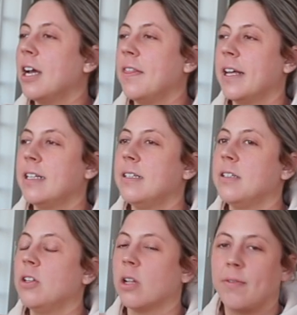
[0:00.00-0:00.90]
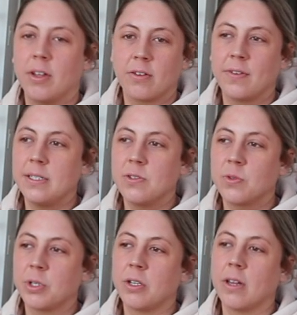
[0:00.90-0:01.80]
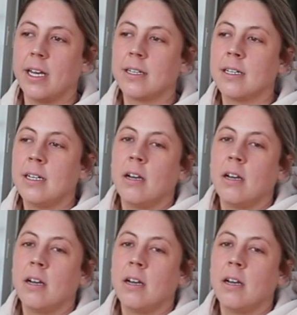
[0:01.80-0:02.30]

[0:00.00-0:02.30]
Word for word: And then you'll have other phases where you're like,